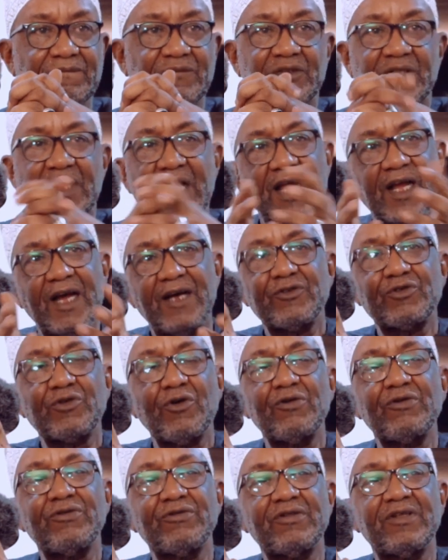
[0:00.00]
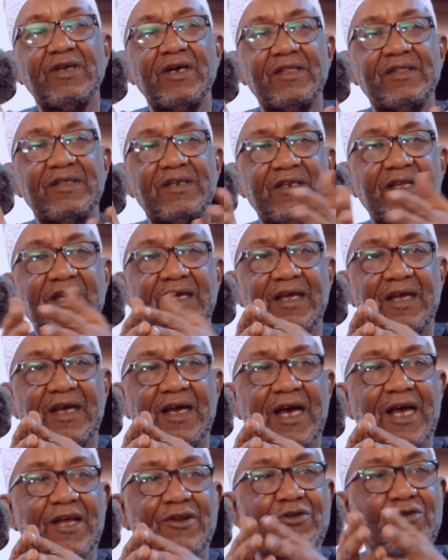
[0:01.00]
Like I told you the other day,
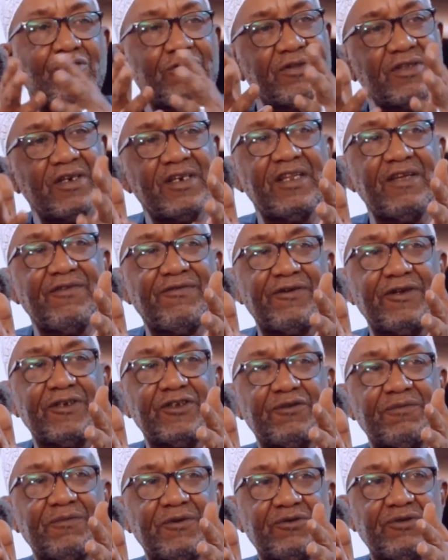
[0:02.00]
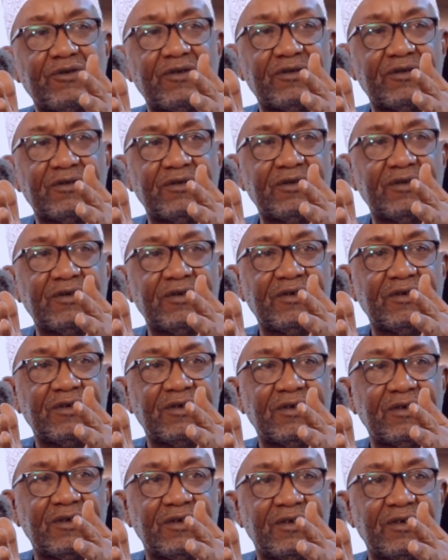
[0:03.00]
I know the difference between
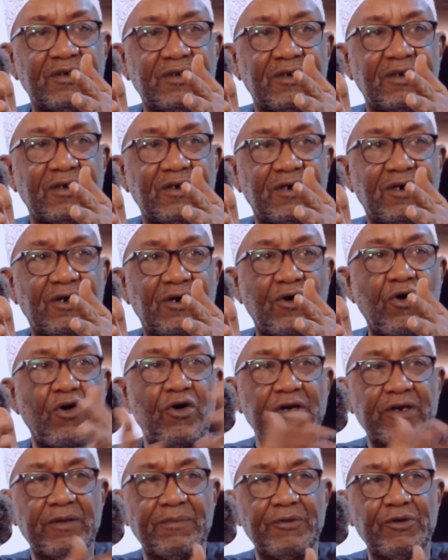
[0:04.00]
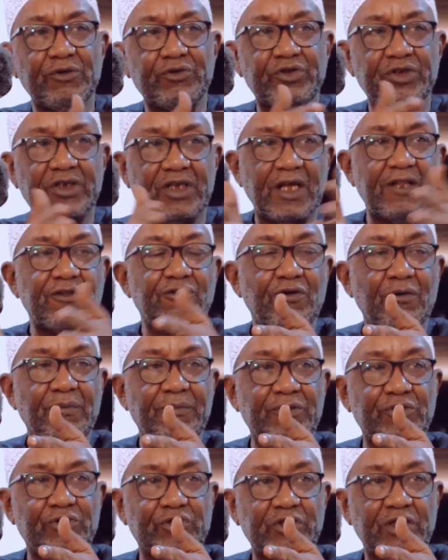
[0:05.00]
old music and new
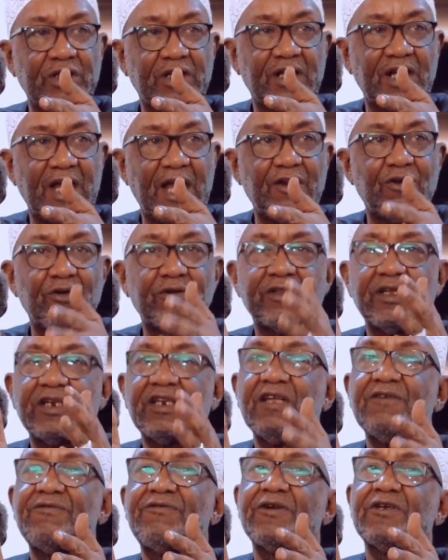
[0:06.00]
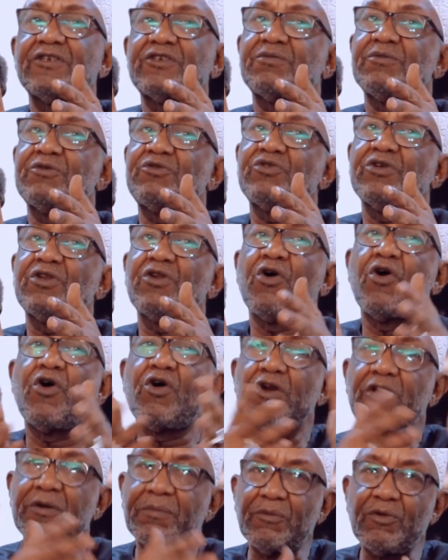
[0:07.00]
music. I know the difference between
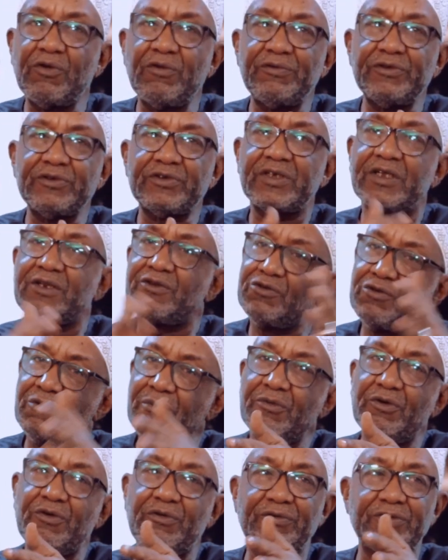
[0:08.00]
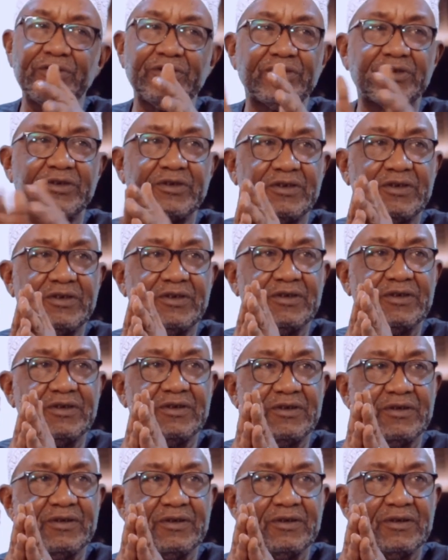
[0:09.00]
old movies and new movies.
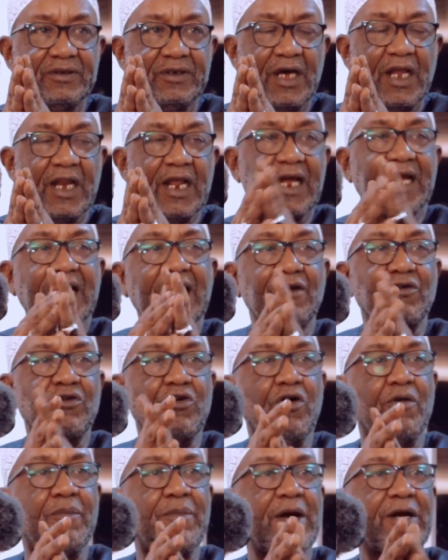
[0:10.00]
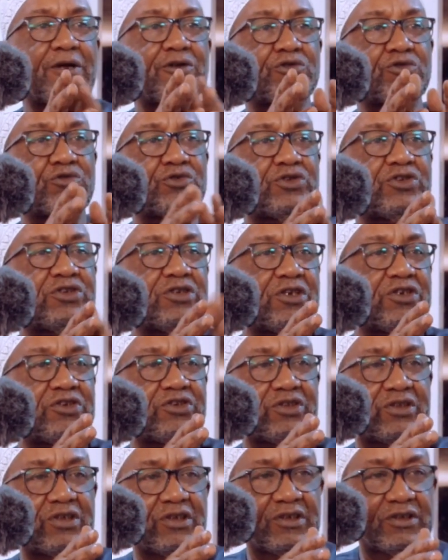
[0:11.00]
And I can go back to
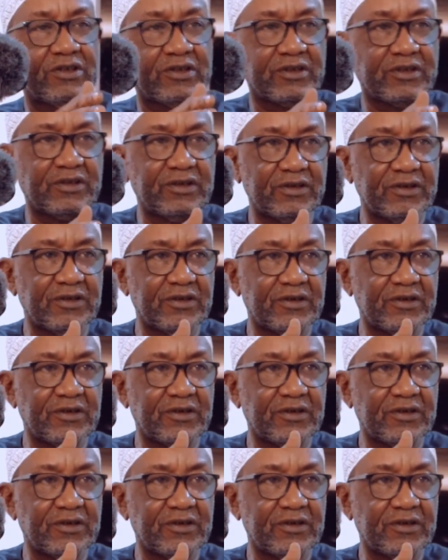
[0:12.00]
60s.